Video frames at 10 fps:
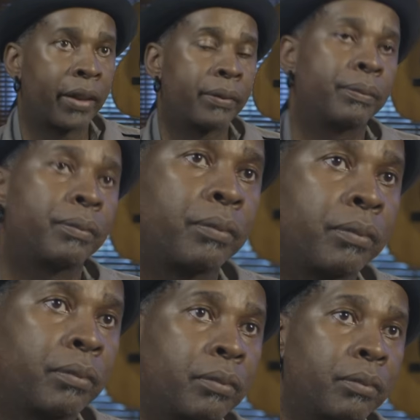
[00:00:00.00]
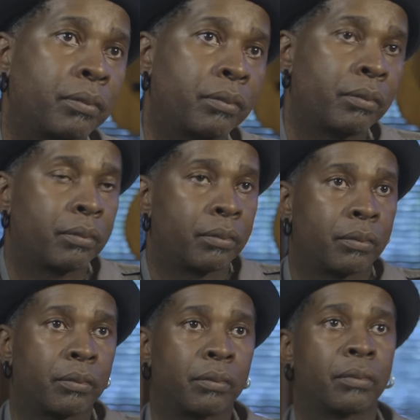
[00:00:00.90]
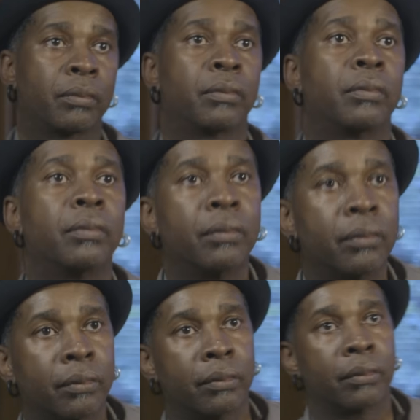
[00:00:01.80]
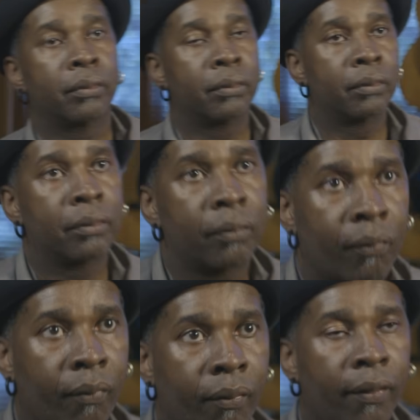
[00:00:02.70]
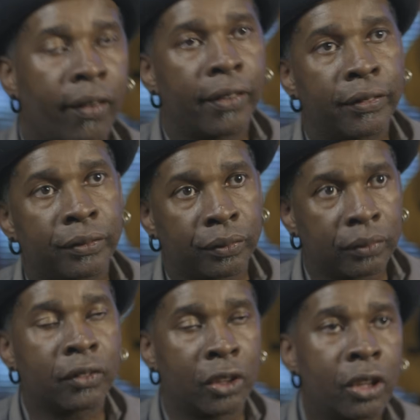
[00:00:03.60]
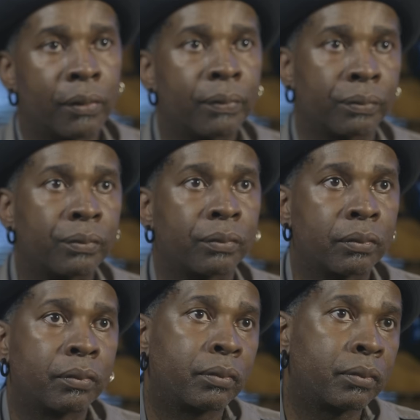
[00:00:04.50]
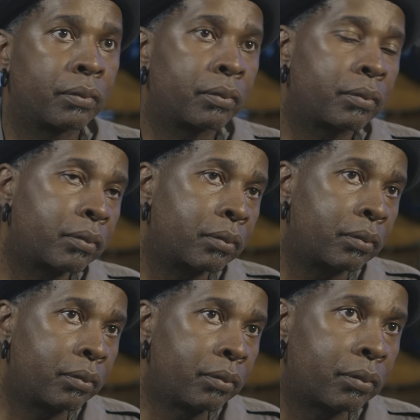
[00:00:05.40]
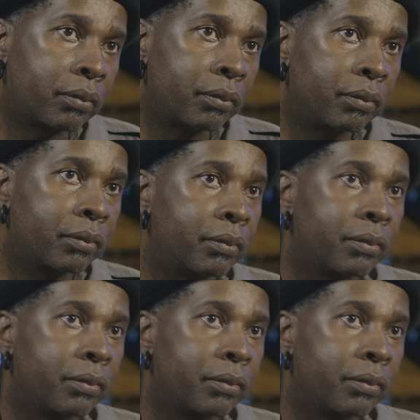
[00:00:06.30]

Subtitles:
the slide all the way really even into the cameo 80s, was the fact that it was very